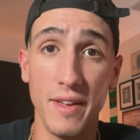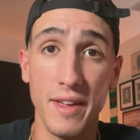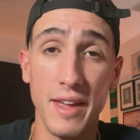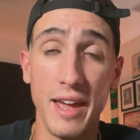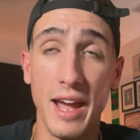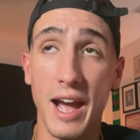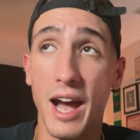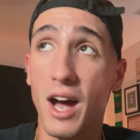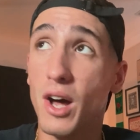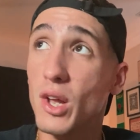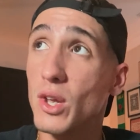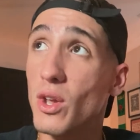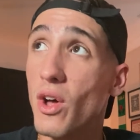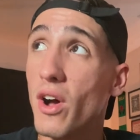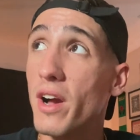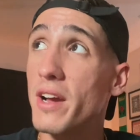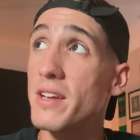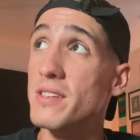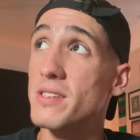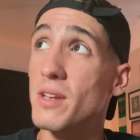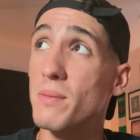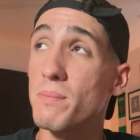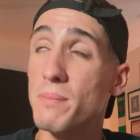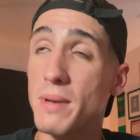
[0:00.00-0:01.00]
How long
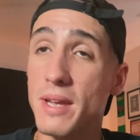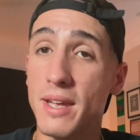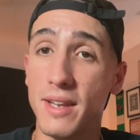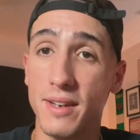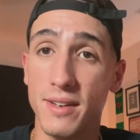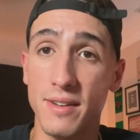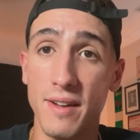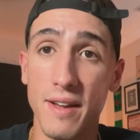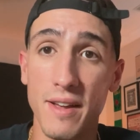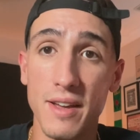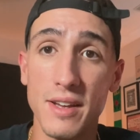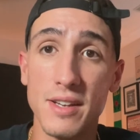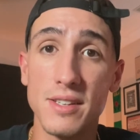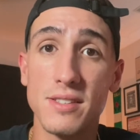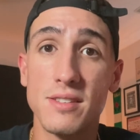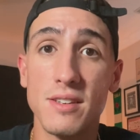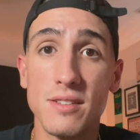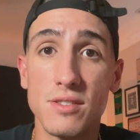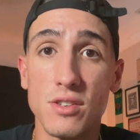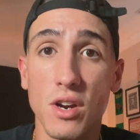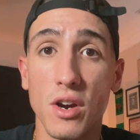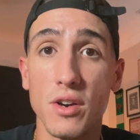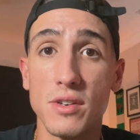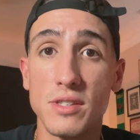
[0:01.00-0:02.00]
has it been
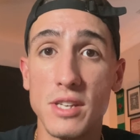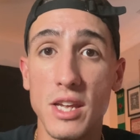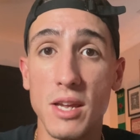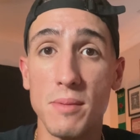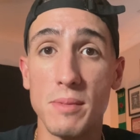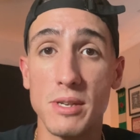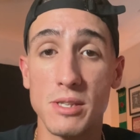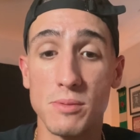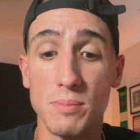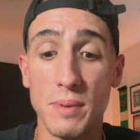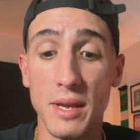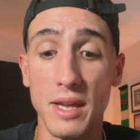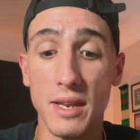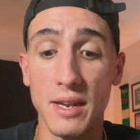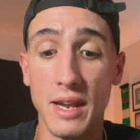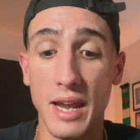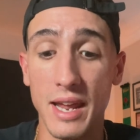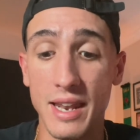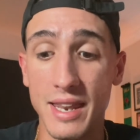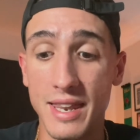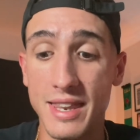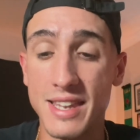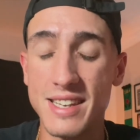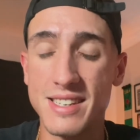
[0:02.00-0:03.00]
since our team has been
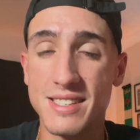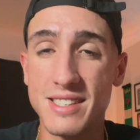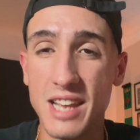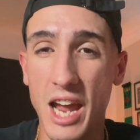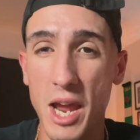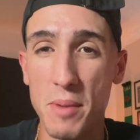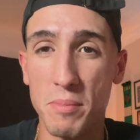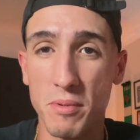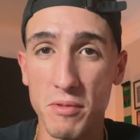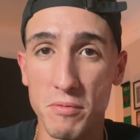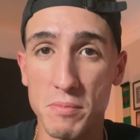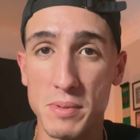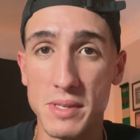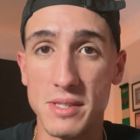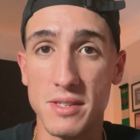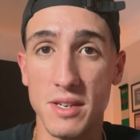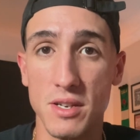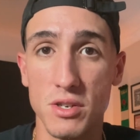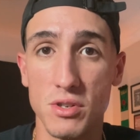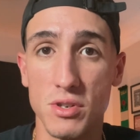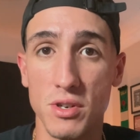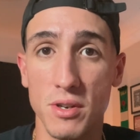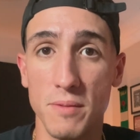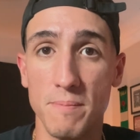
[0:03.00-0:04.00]
in this type of
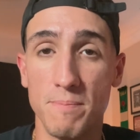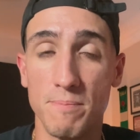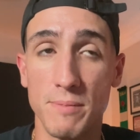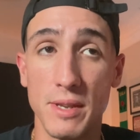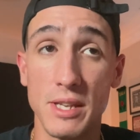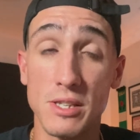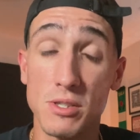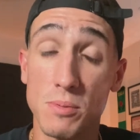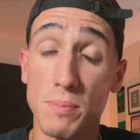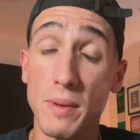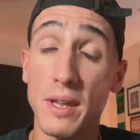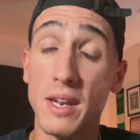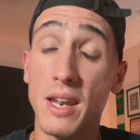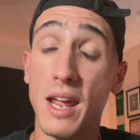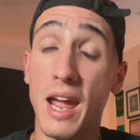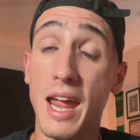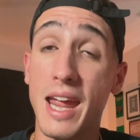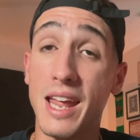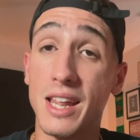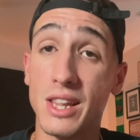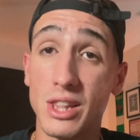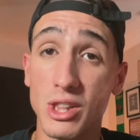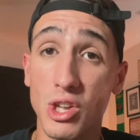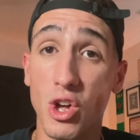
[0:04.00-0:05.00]
position? It's been
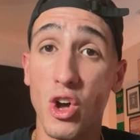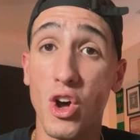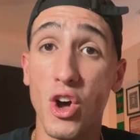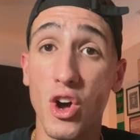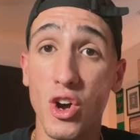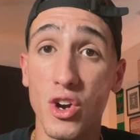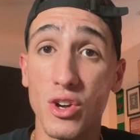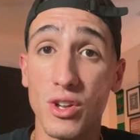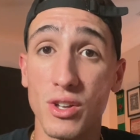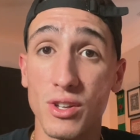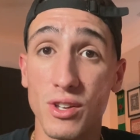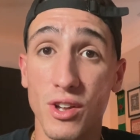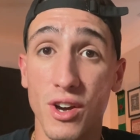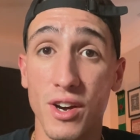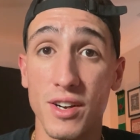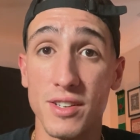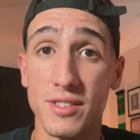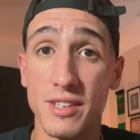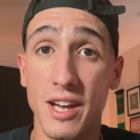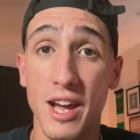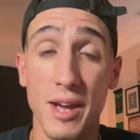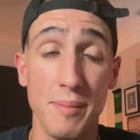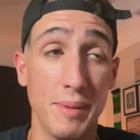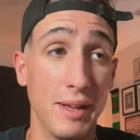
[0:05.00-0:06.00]
a long
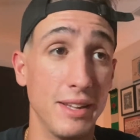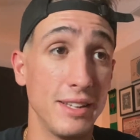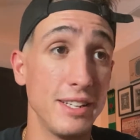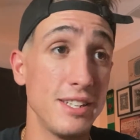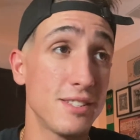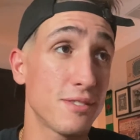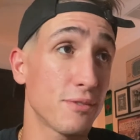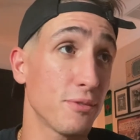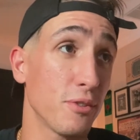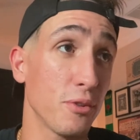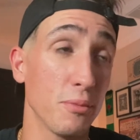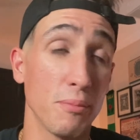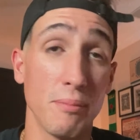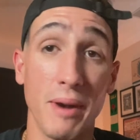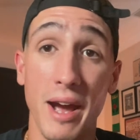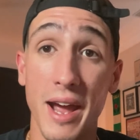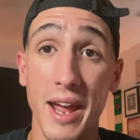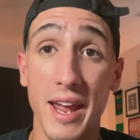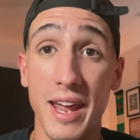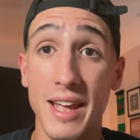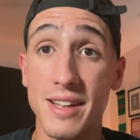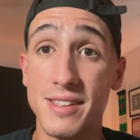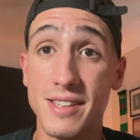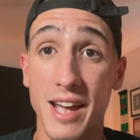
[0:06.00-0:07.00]
time, at least for my
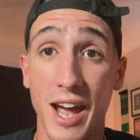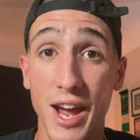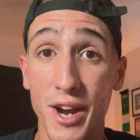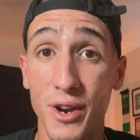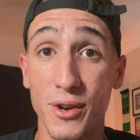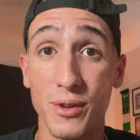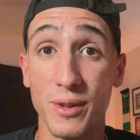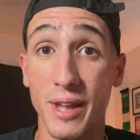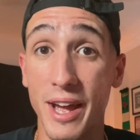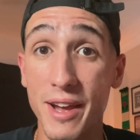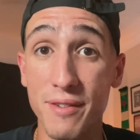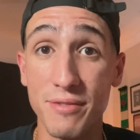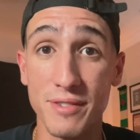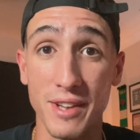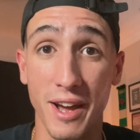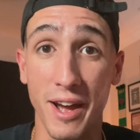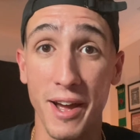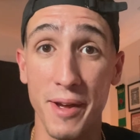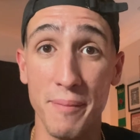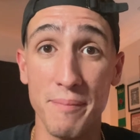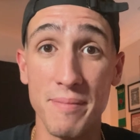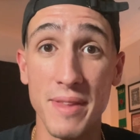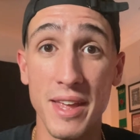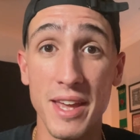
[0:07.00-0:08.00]
entire
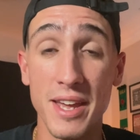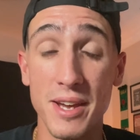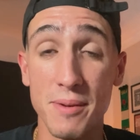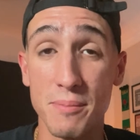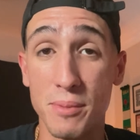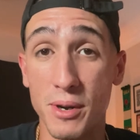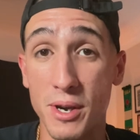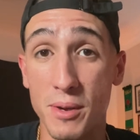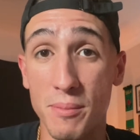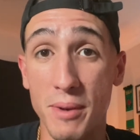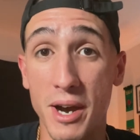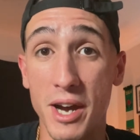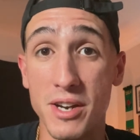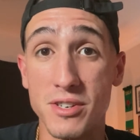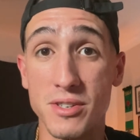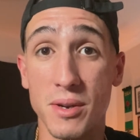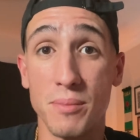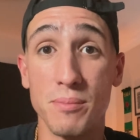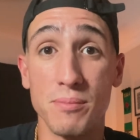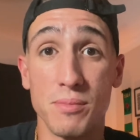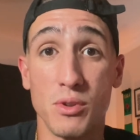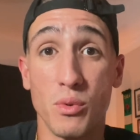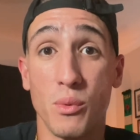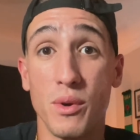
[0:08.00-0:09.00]
lifetime, pretty much.
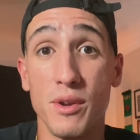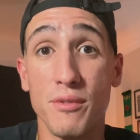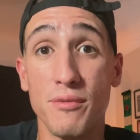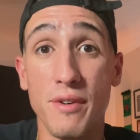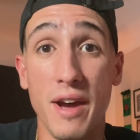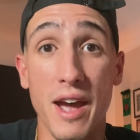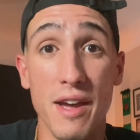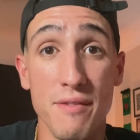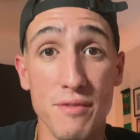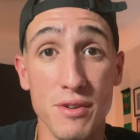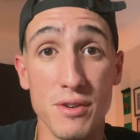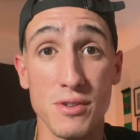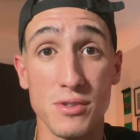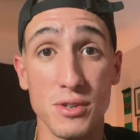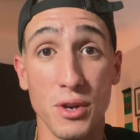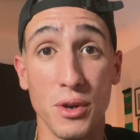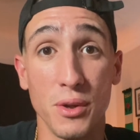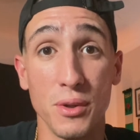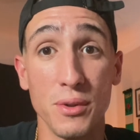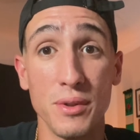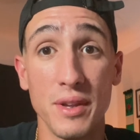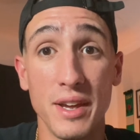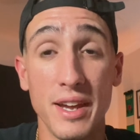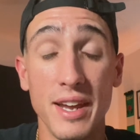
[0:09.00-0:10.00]
I'm 25 years
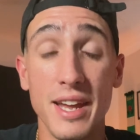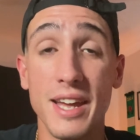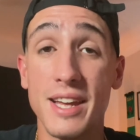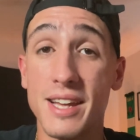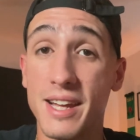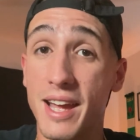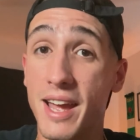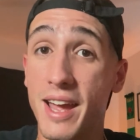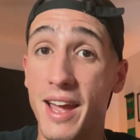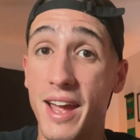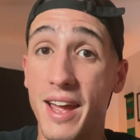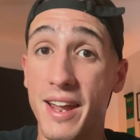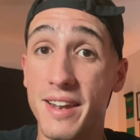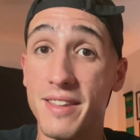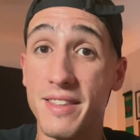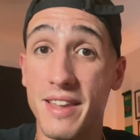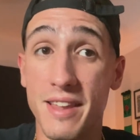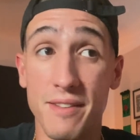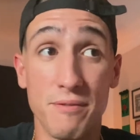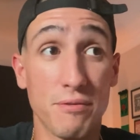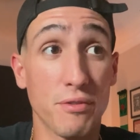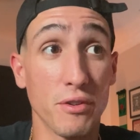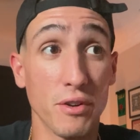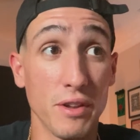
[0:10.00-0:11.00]
old,
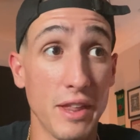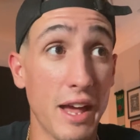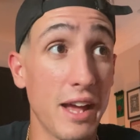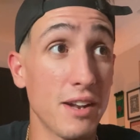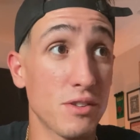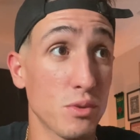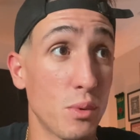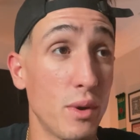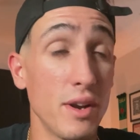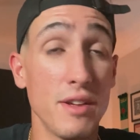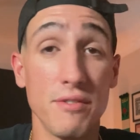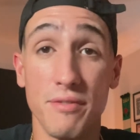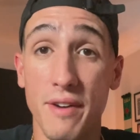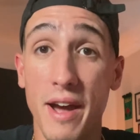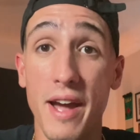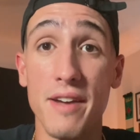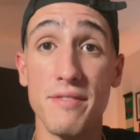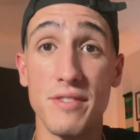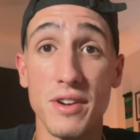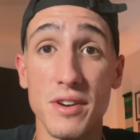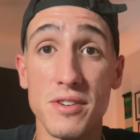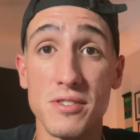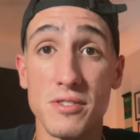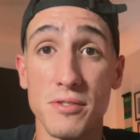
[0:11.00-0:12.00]
and for that
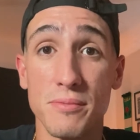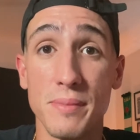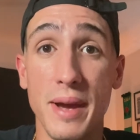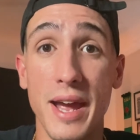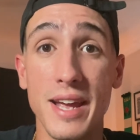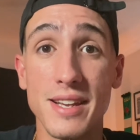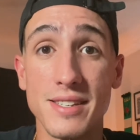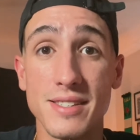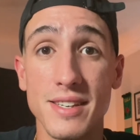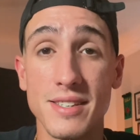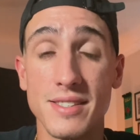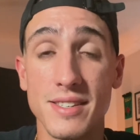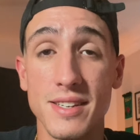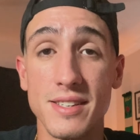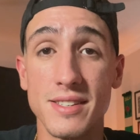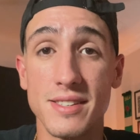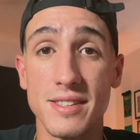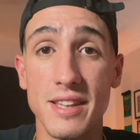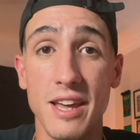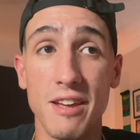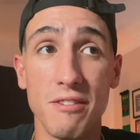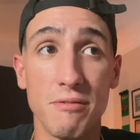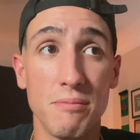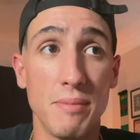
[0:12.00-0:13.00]
25 years of my existence,
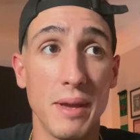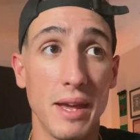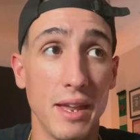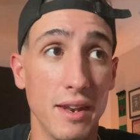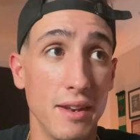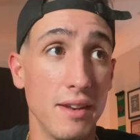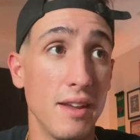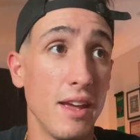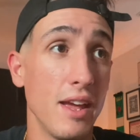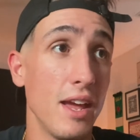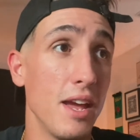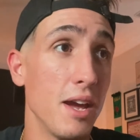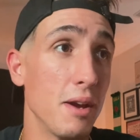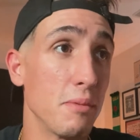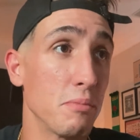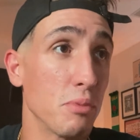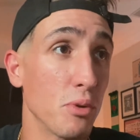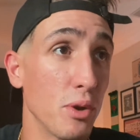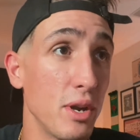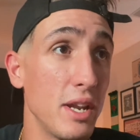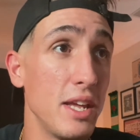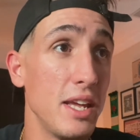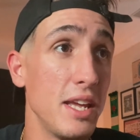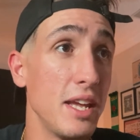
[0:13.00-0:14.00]
they've been
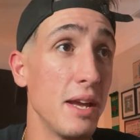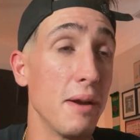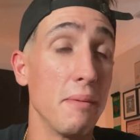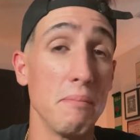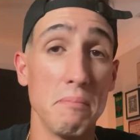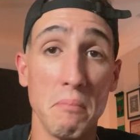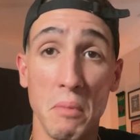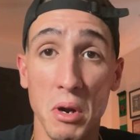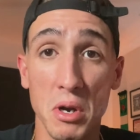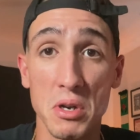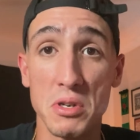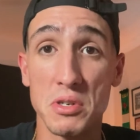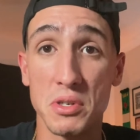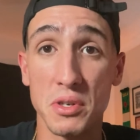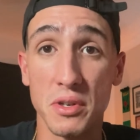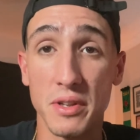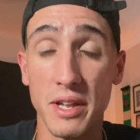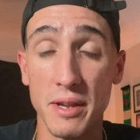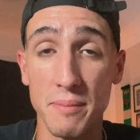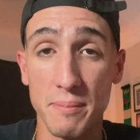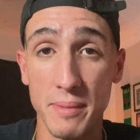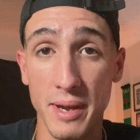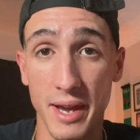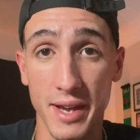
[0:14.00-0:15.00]
pretty
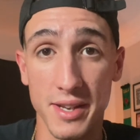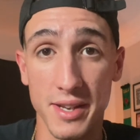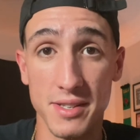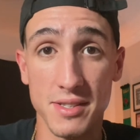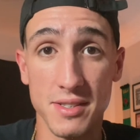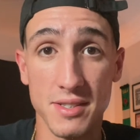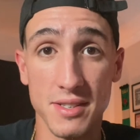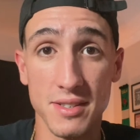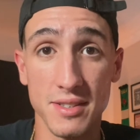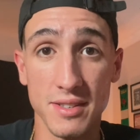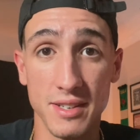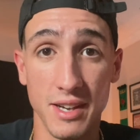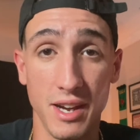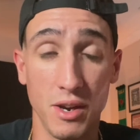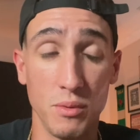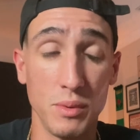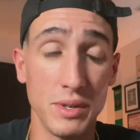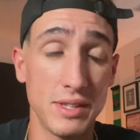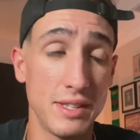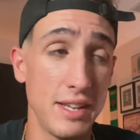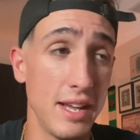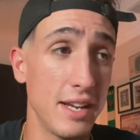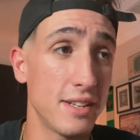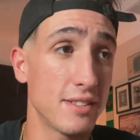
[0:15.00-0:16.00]
marginal at best,
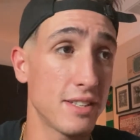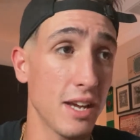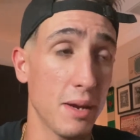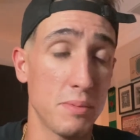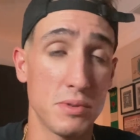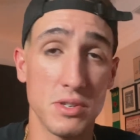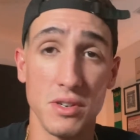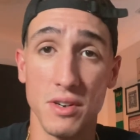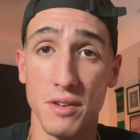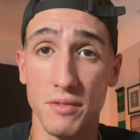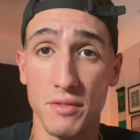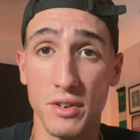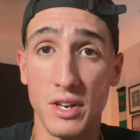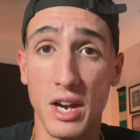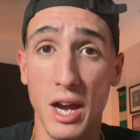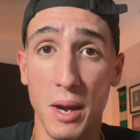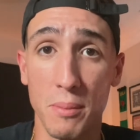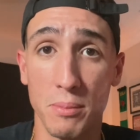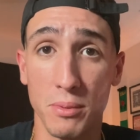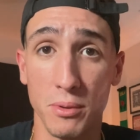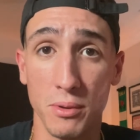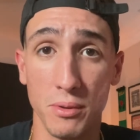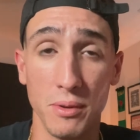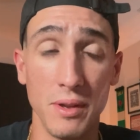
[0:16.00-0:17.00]
with the exception of a
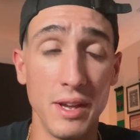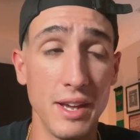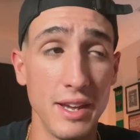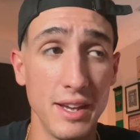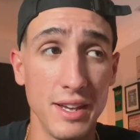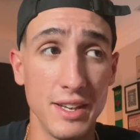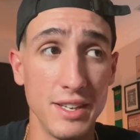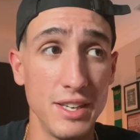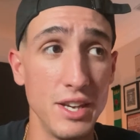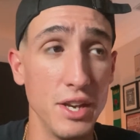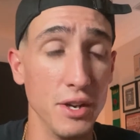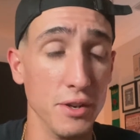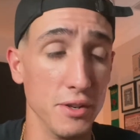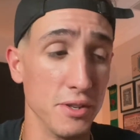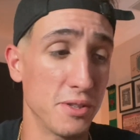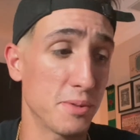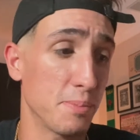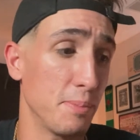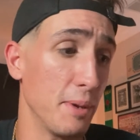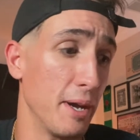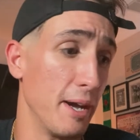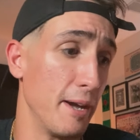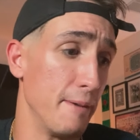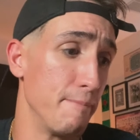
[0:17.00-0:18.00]
couple years.
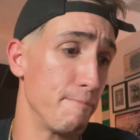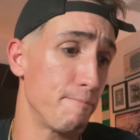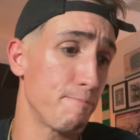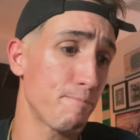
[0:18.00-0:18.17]
But